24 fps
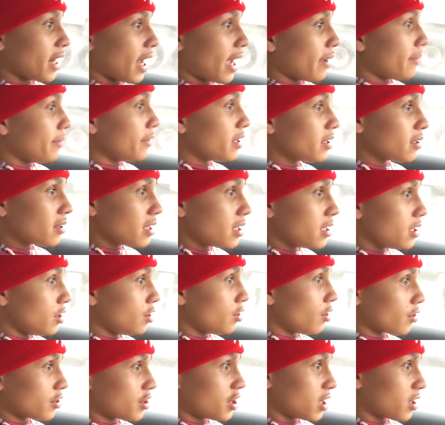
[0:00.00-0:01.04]
I immediately, you
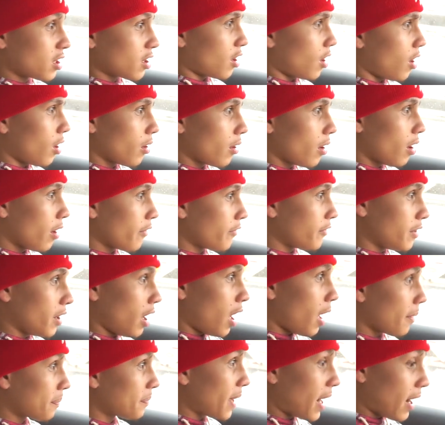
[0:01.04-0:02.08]
know, shut the car off and
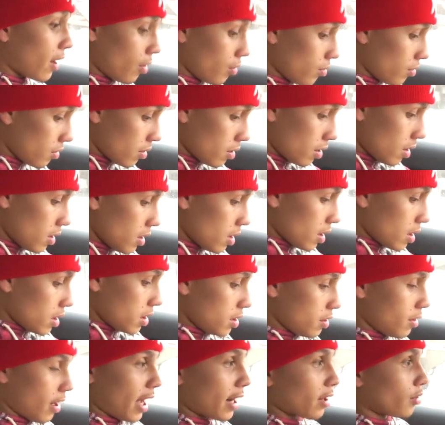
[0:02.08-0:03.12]
hopped out
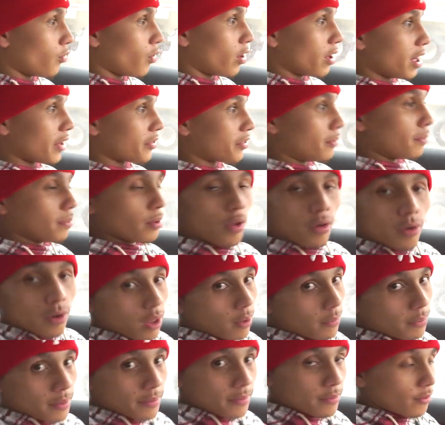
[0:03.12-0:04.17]
you know, I don't want nothing blown
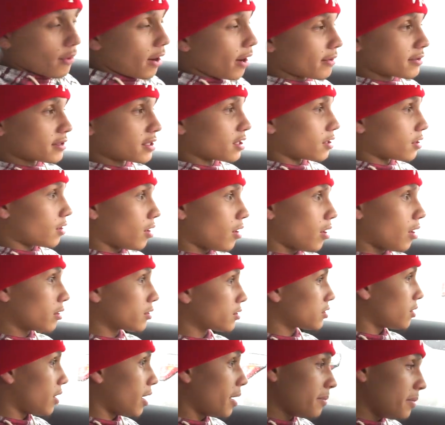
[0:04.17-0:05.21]
up on me while I was in the car,
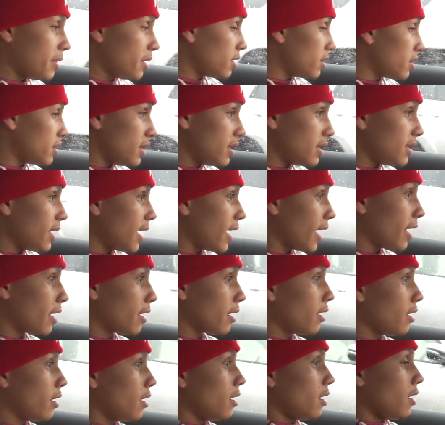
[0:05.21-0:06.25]
so I immediately did that.
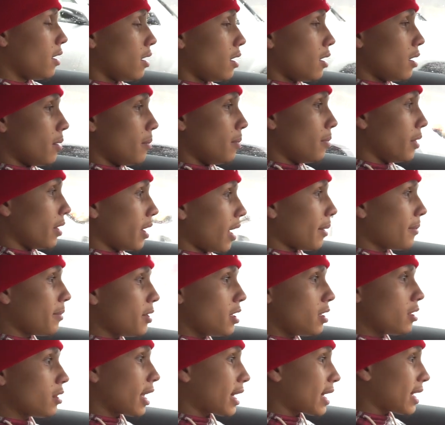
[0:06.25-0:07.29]
But I
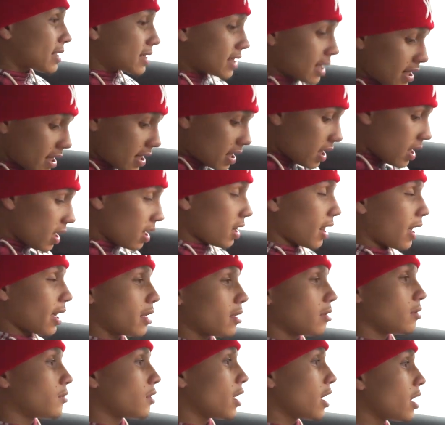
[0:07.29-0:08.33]
mean, like I said again, like
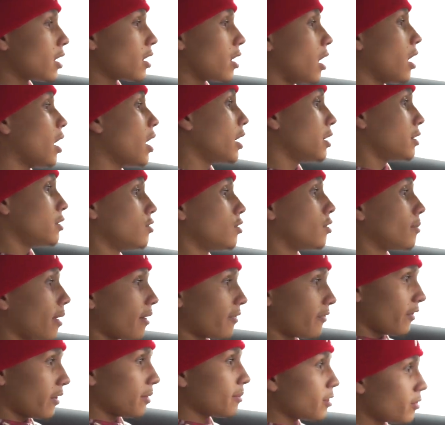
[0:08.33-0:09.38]
thank God, you know, my
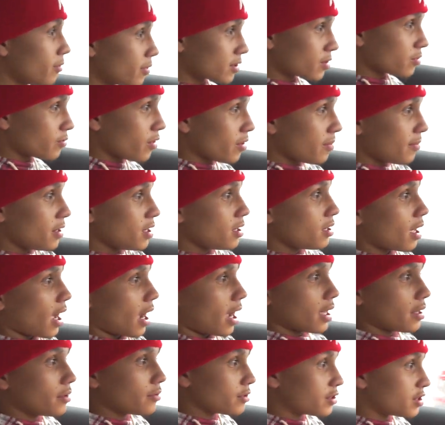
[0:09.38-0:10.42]
family wasn't with me.
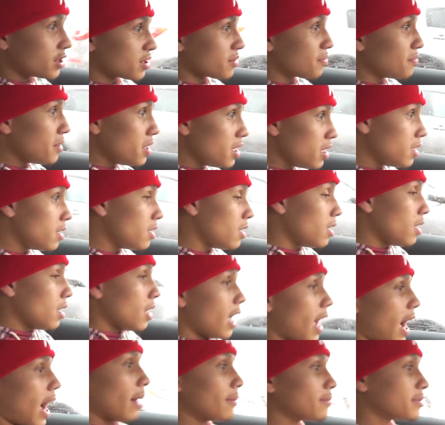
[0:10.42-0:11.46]
It was just me.
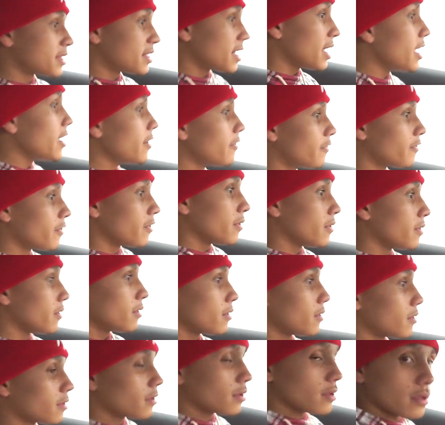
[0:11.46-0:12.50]
I'm safe. Yeah, but it
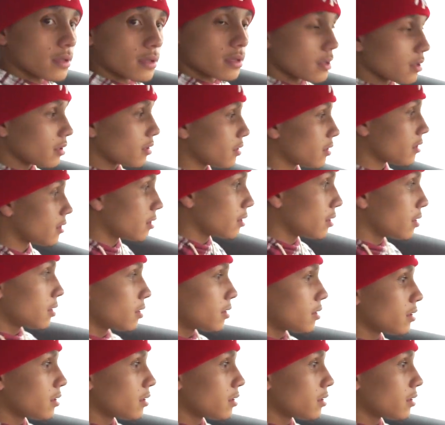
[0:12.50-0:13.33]
don't matter if you was in there.